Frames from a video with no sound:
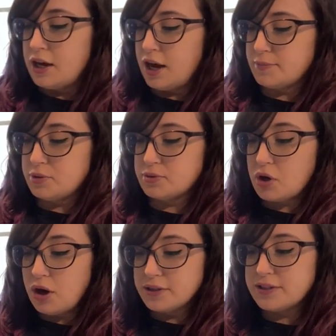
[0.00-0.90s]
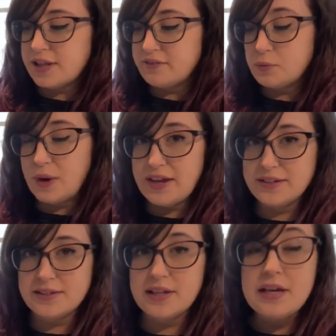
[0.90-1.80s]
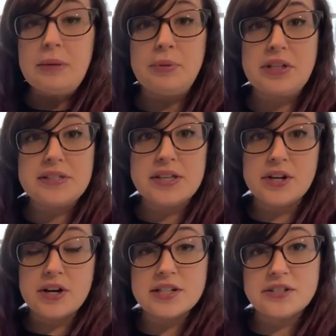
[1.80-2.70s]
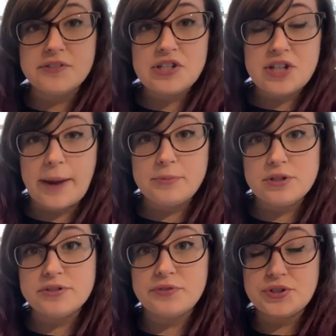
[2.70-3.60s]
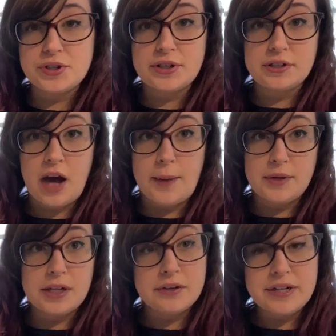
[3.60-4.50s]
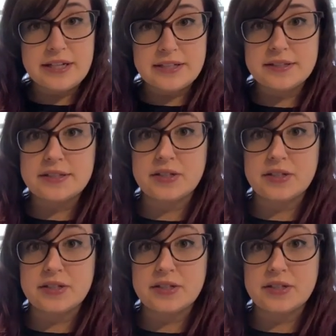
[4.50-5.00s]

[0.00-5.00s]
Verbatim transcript: Um, so it's called Seven Ways because there are different chapters for certain common ingredients.